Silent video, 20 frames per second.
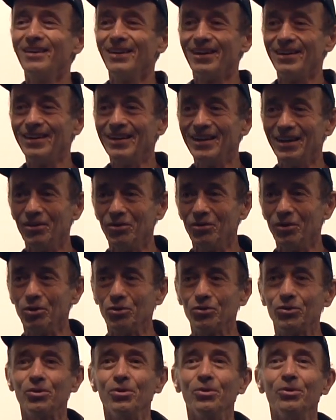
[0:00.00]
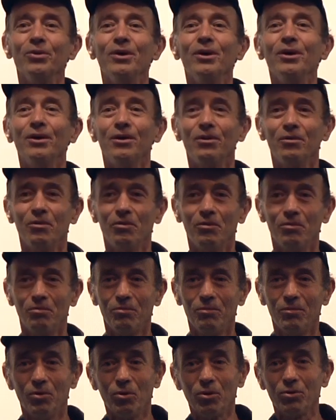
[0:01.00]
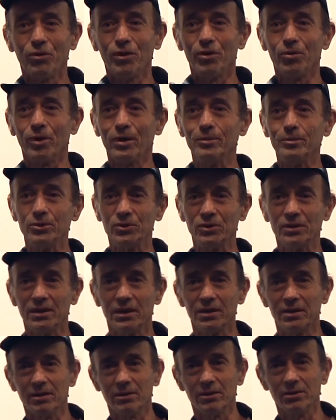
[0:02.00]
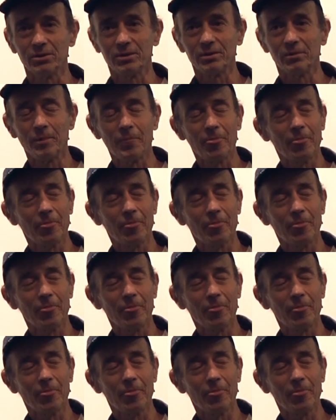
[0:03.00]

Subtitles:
at the end of this to look for the rebels in the hills.